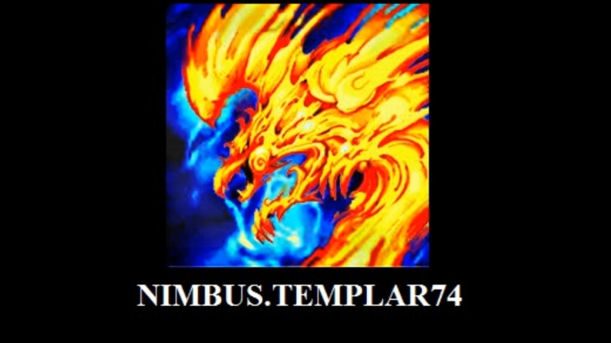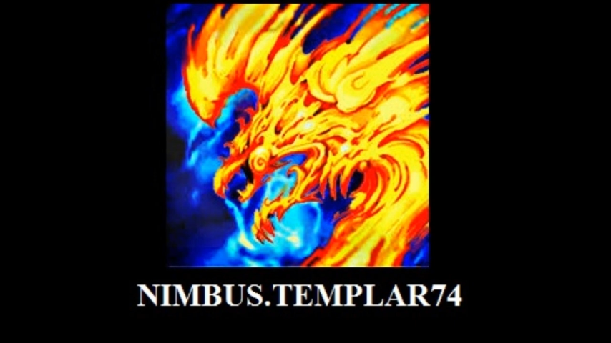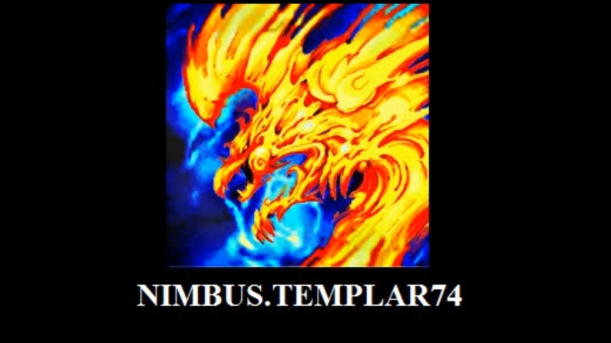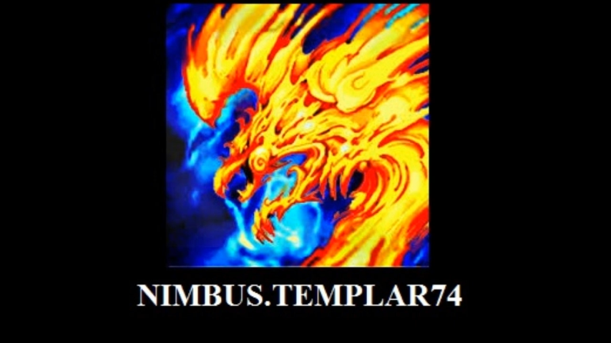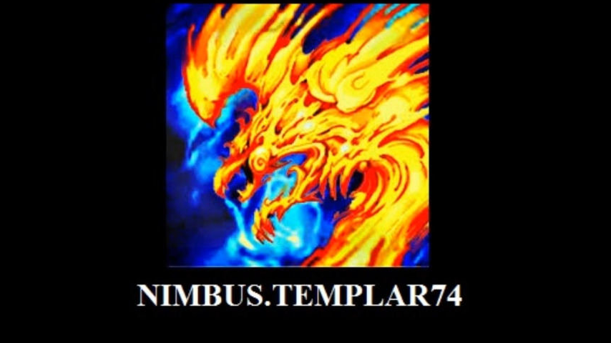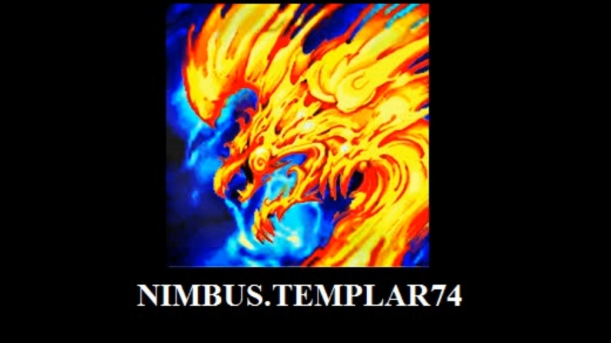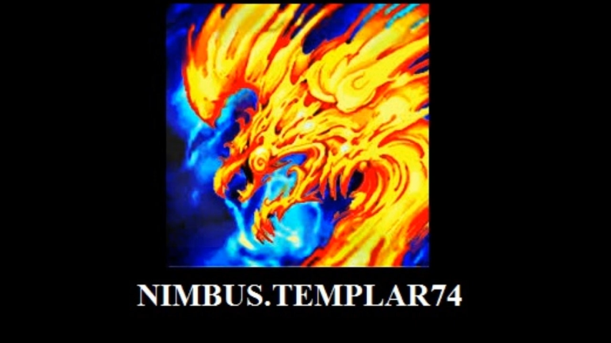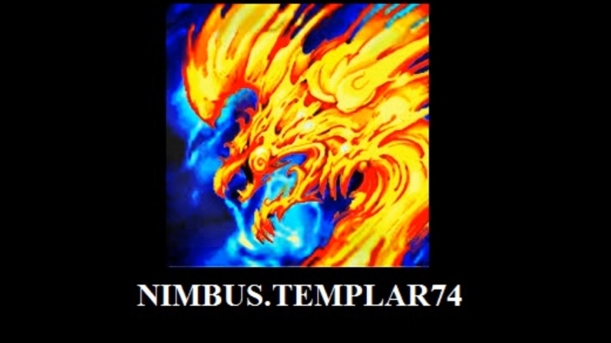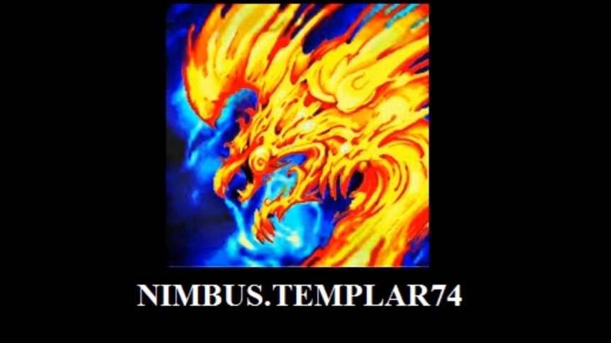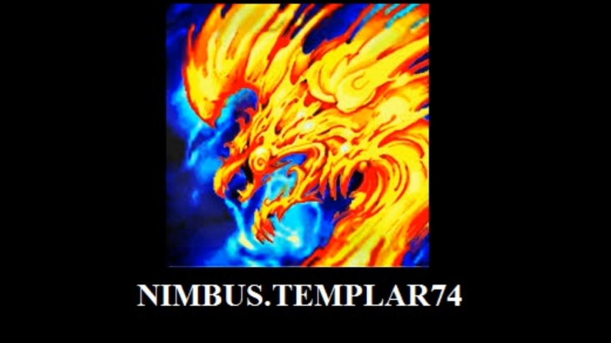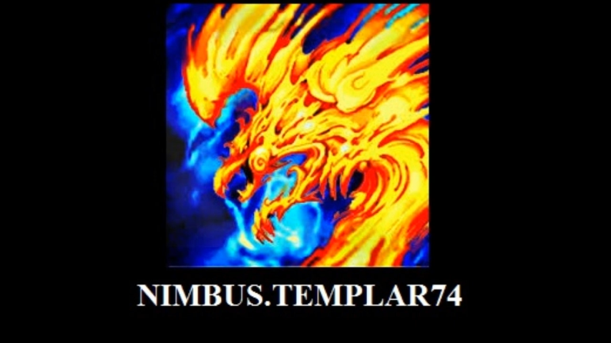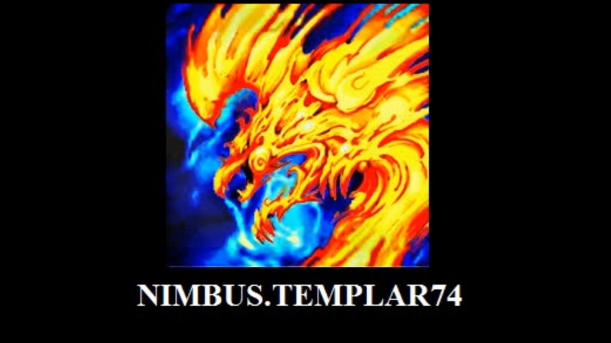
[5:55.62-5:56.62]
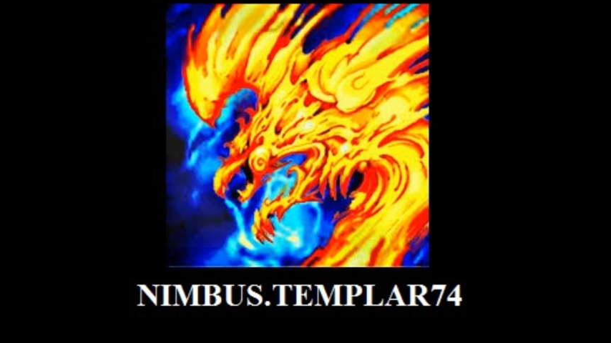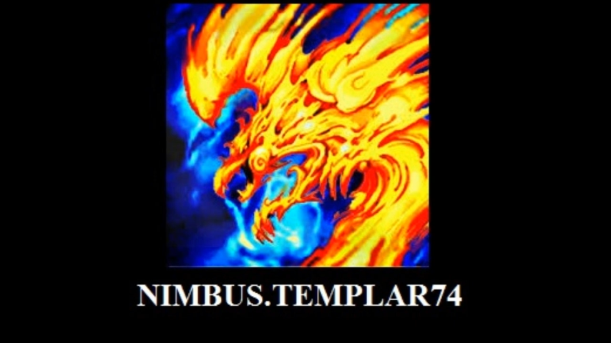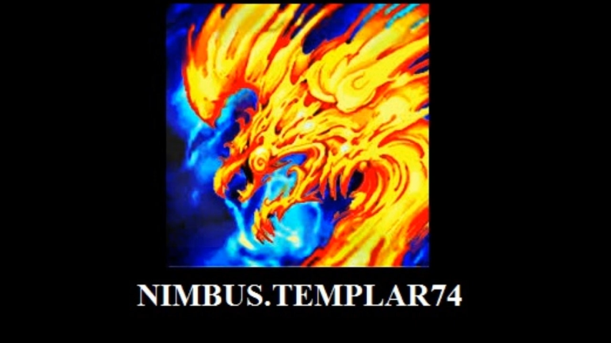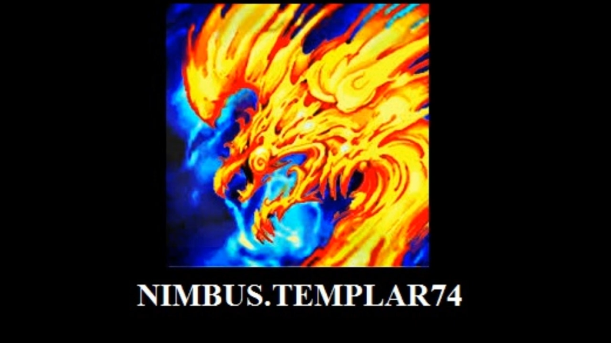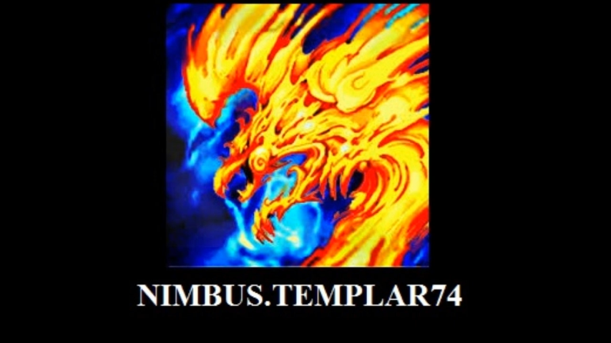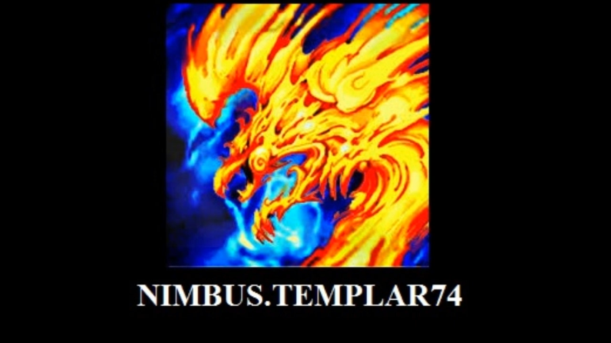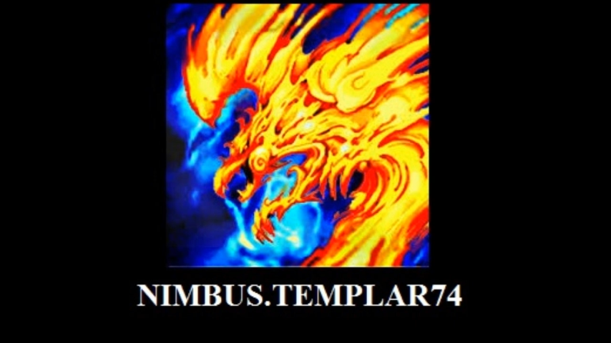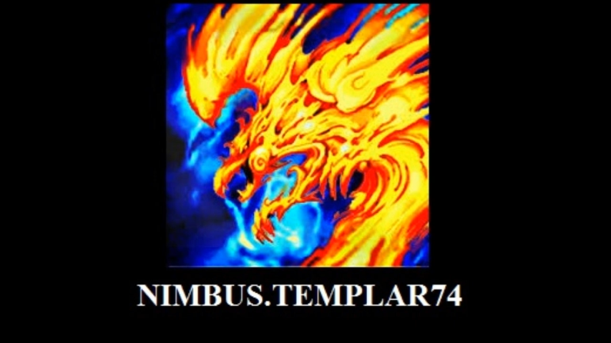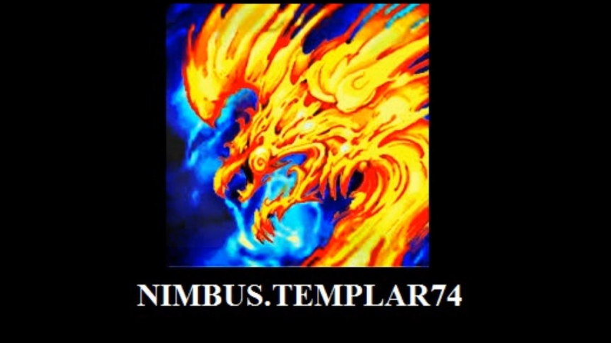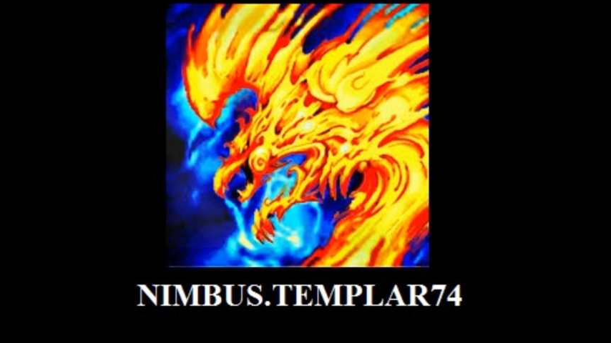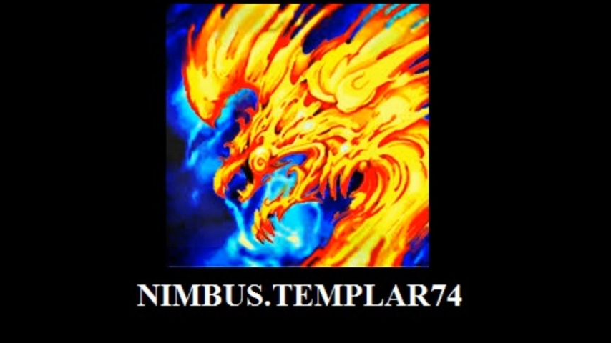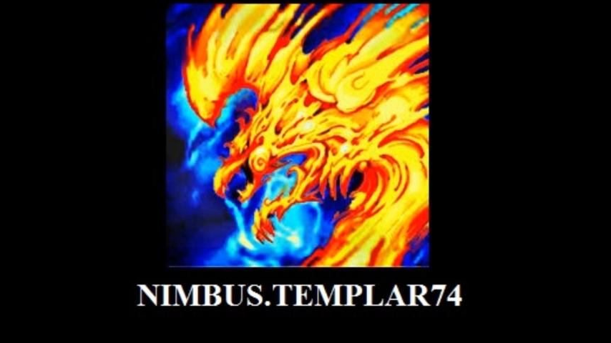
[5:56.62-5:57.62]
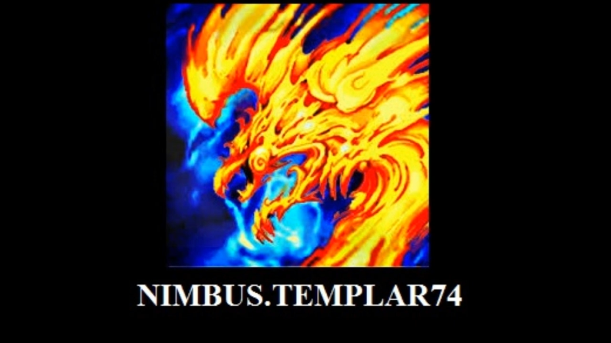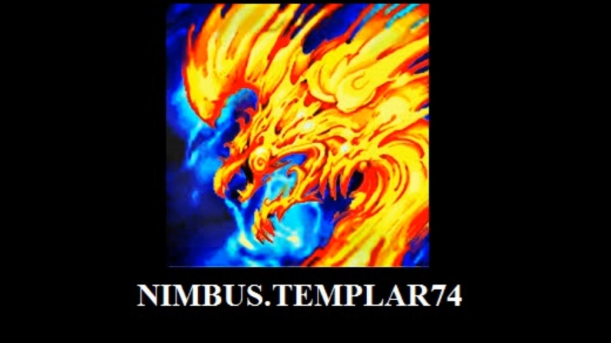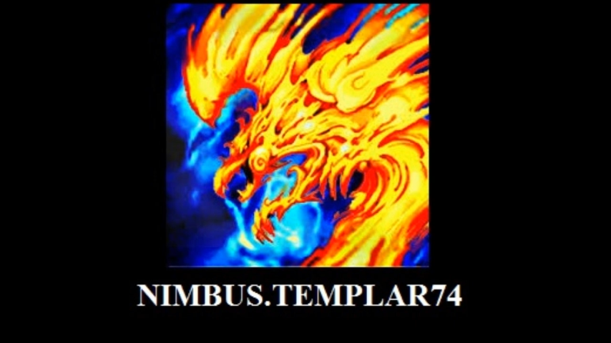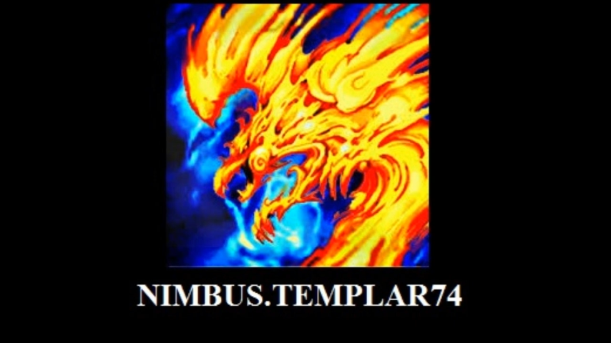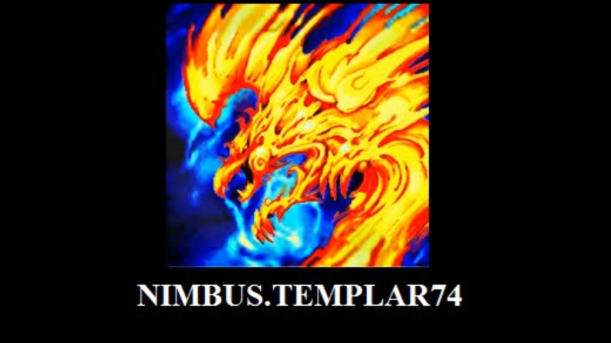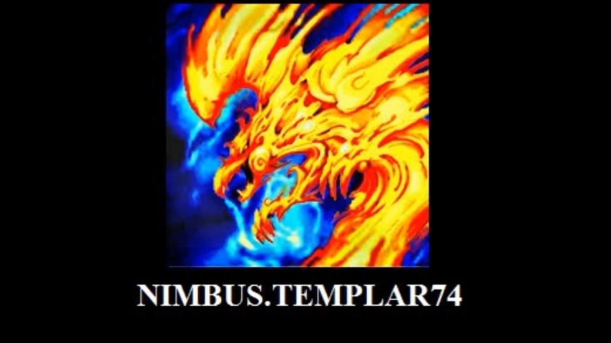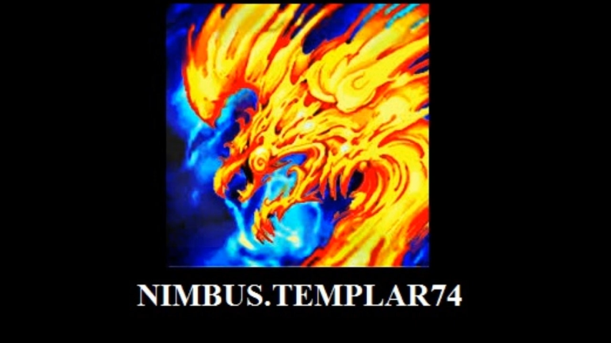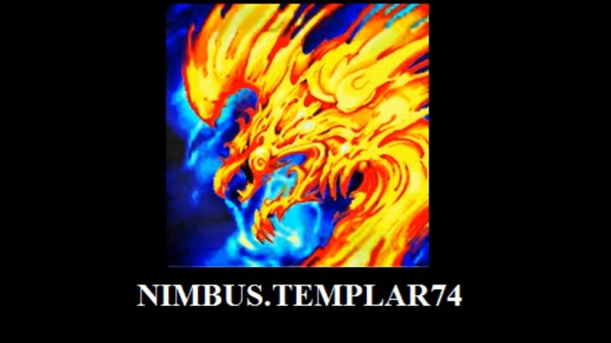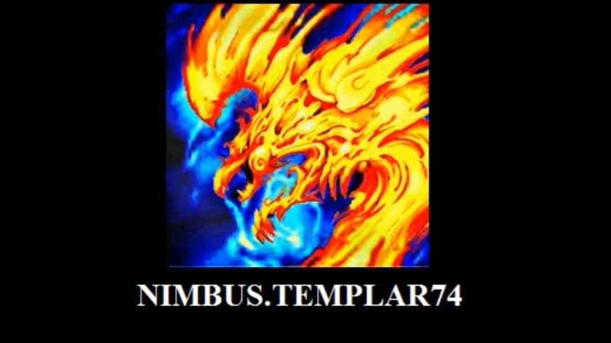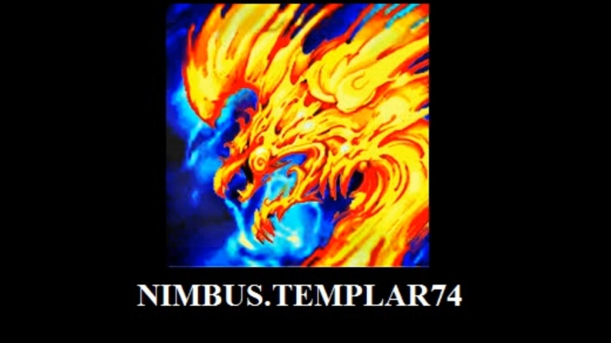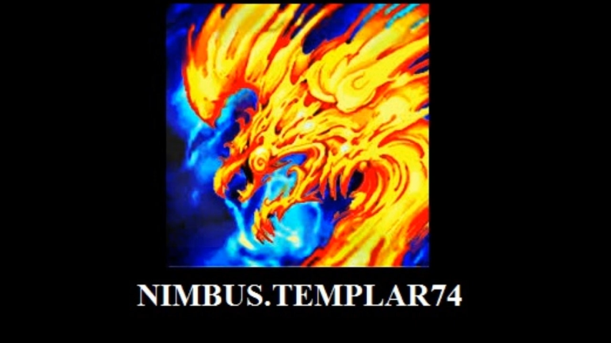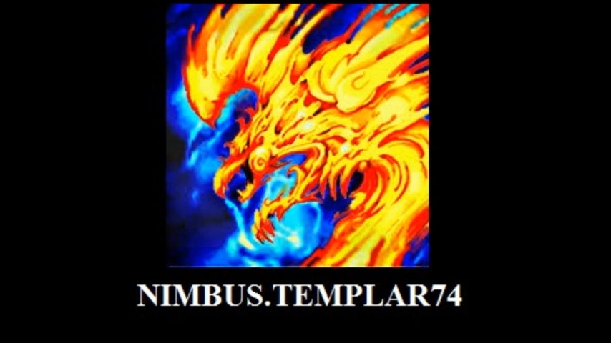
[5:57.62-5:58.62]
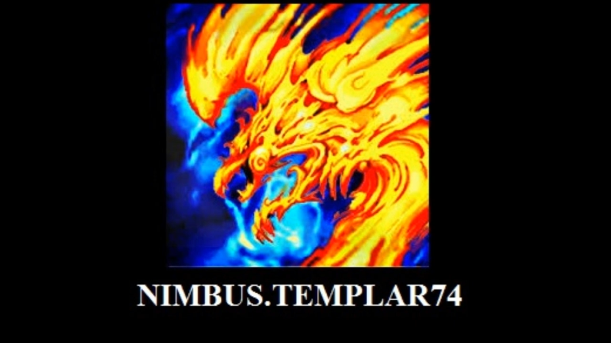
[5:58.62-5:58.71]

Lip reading: Nobody's mouth can be seen.